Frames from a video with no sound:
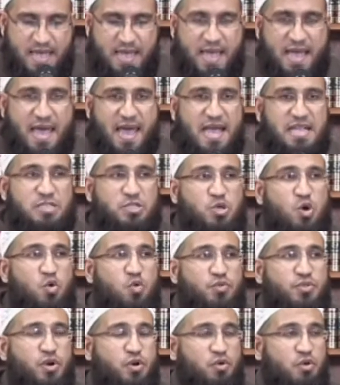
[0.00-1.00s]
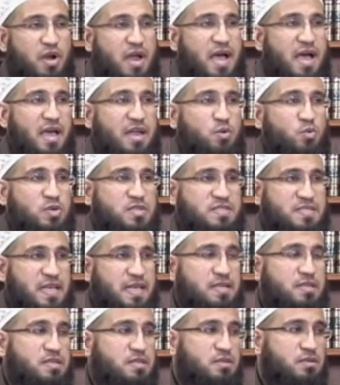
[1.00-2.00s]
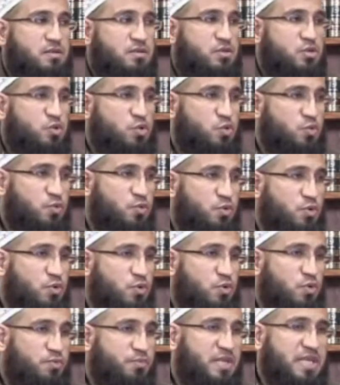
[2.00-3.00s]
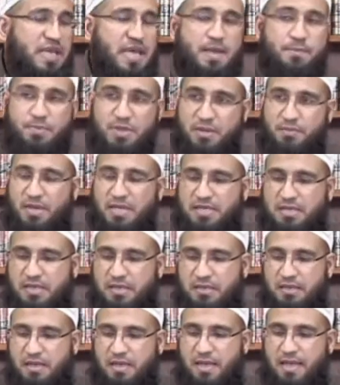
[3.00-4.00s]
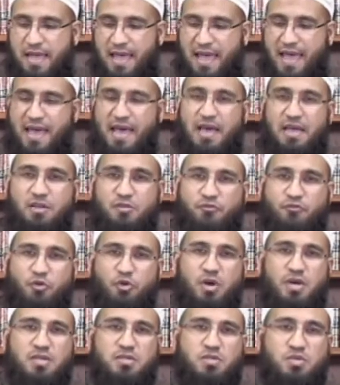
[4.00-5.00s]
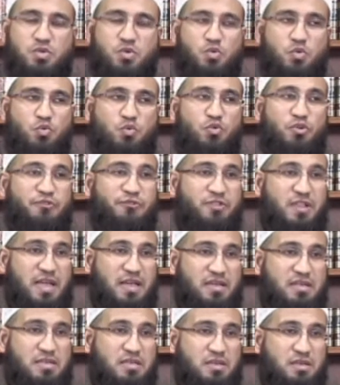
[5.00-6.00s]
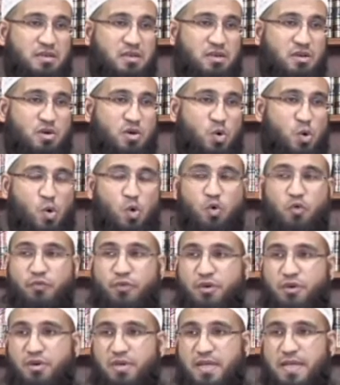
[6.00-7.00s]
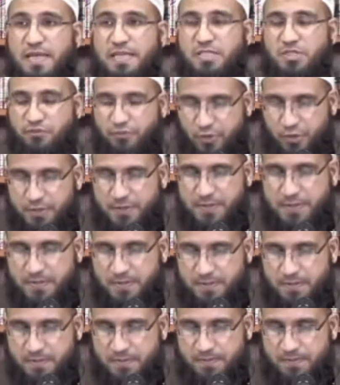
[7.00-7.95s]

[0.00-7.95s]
And so the Qur'an was sent to be implemented and for us to reflect over its verses.